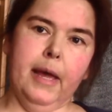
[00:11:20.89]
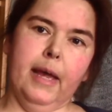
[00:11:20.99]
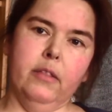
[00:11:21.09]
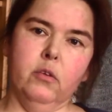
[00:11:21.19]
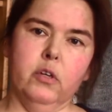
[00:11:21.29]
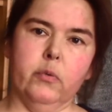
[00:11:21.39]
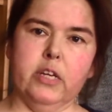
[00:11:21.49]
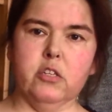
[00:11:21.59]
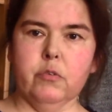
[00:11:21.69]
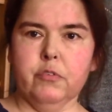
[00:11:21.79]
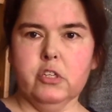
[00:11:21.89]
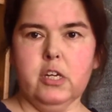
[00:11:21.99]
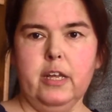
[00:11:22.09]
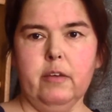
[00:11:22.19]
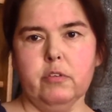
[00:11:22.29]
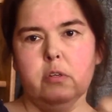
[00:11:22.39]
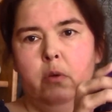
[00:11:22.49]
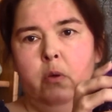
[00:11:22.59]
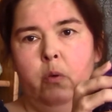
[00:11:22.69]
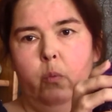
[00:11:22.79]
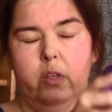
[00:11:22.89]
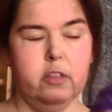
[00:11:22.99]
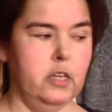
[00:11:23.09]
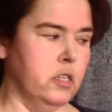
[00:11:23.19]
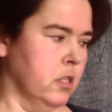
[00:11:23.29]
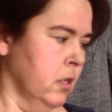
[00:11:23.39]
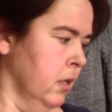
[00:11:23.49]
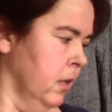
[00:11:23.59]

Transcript: And do the rest of the sleeves with this.